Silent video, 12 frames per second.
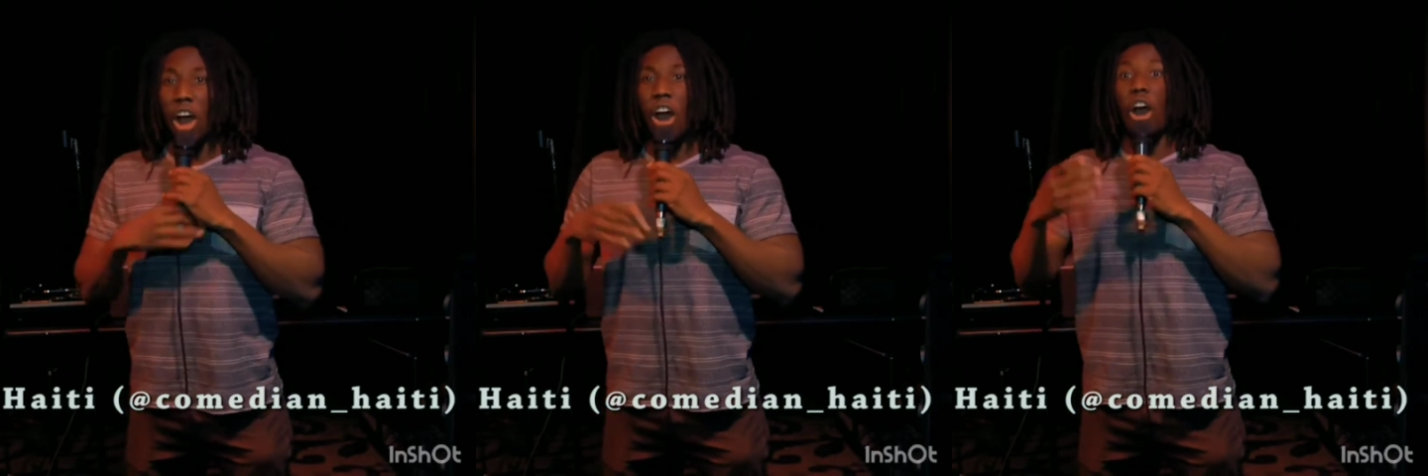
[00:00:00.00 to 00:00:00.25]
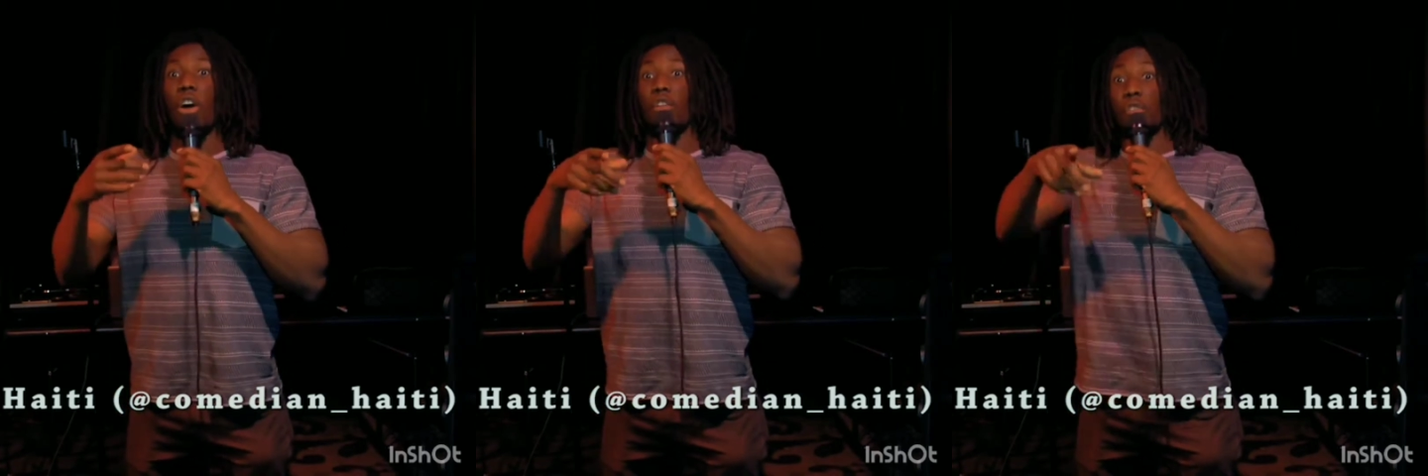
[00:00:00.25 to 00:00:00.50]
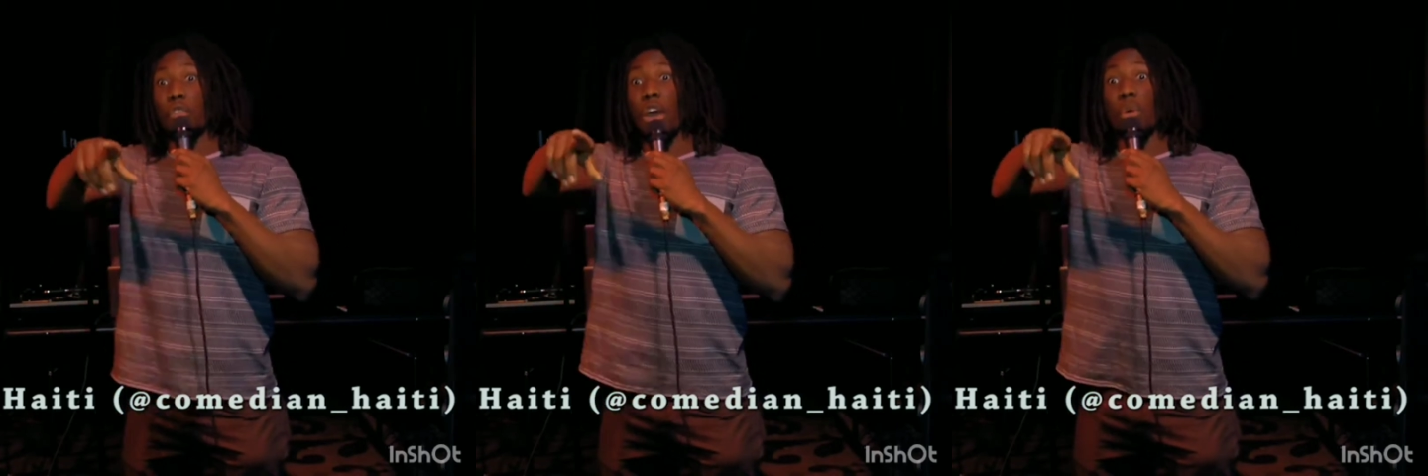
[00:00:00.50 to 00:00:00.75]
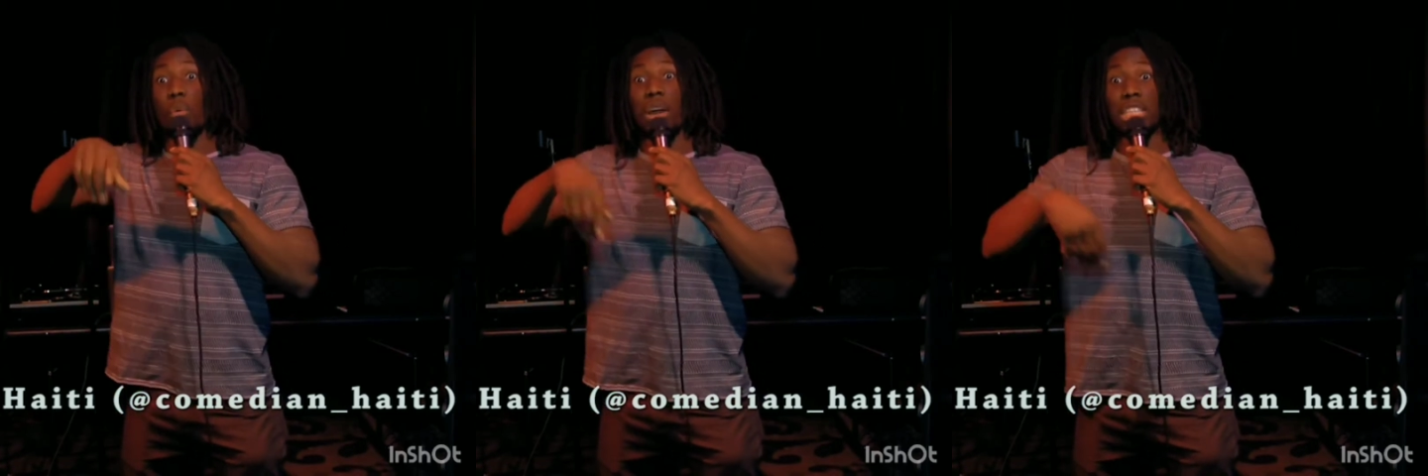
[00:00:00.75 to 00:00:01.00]
Oh,
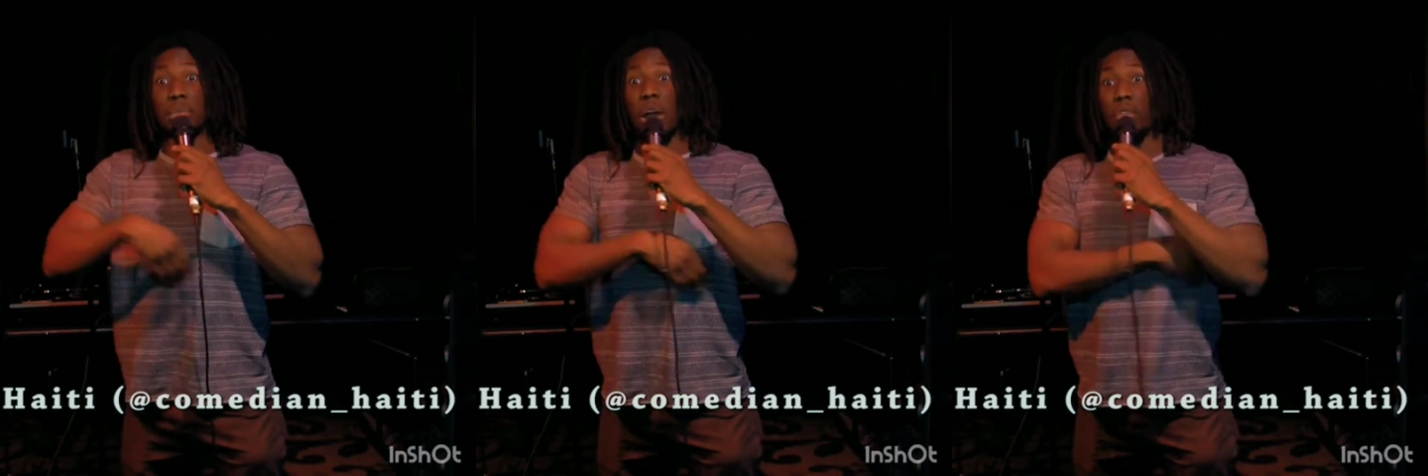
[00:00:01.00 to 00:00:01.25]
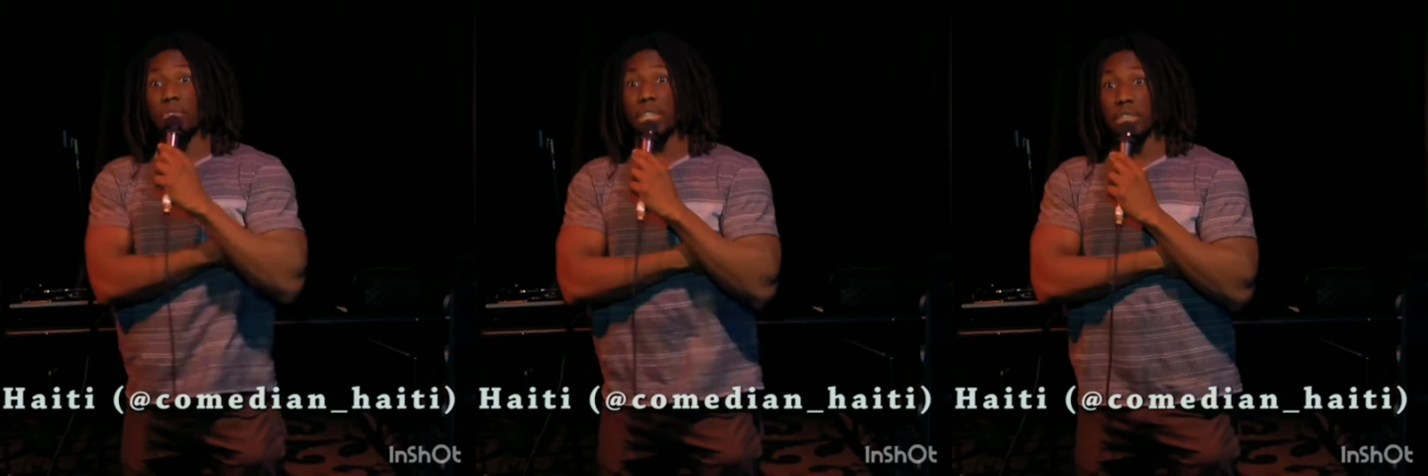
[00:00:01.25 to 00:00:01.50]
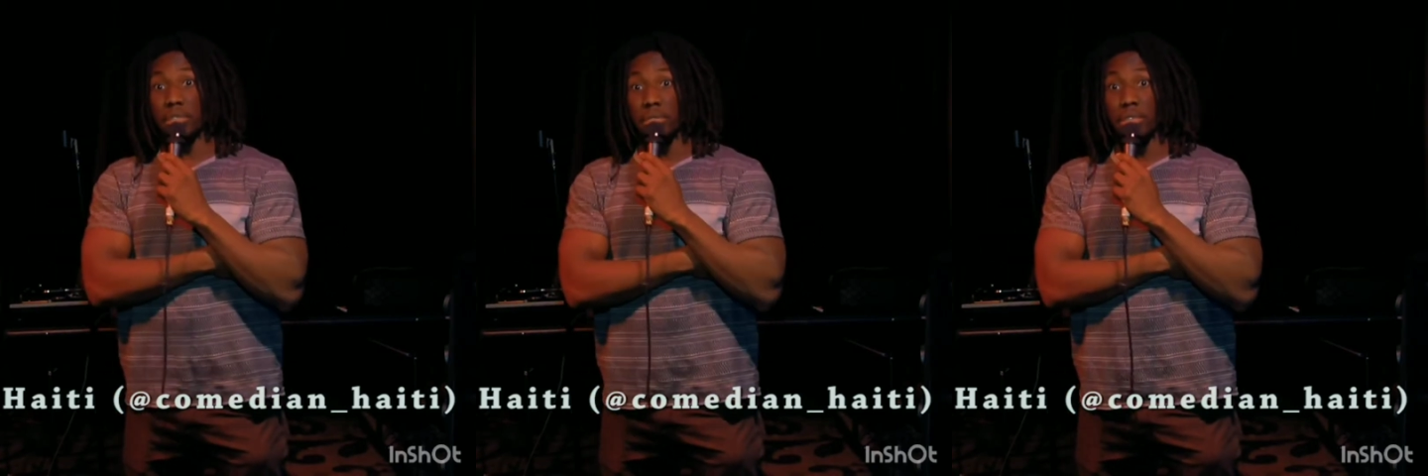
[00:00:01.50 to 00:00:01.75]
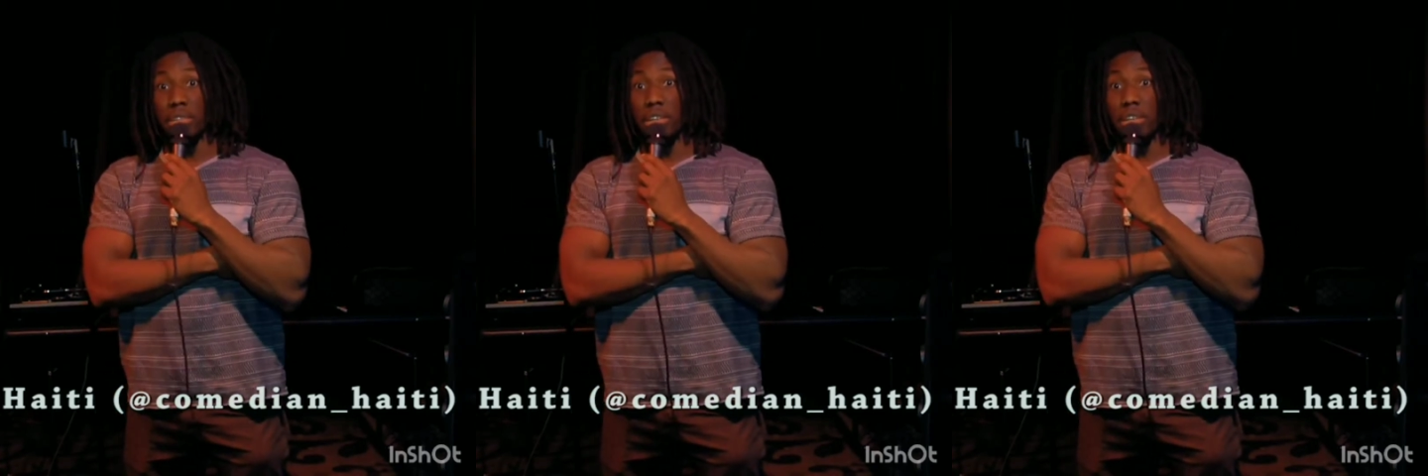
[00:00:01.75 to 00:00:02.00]
very good question, my friend.